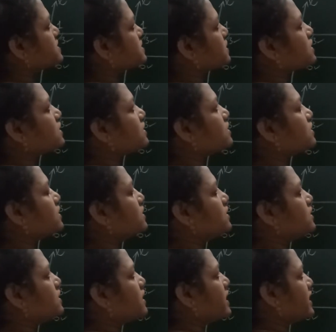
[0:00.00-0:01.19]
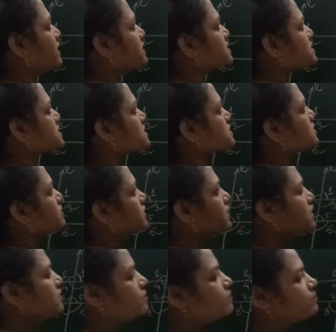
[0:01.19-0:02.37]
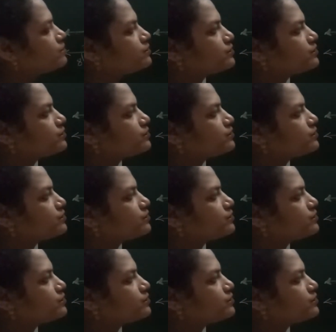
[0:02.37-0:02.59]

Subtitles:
say X. Okay,